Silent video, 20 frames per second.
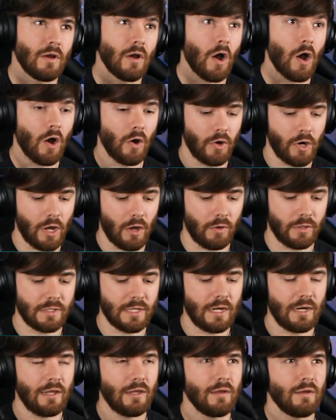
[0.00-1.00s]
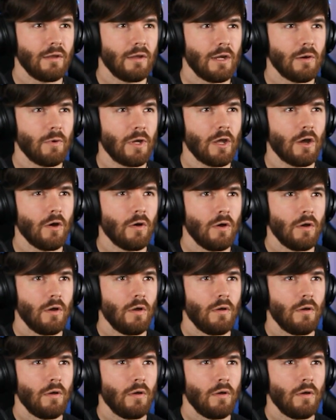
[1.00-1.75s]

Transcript: Oh, no, it didn't. Here we go.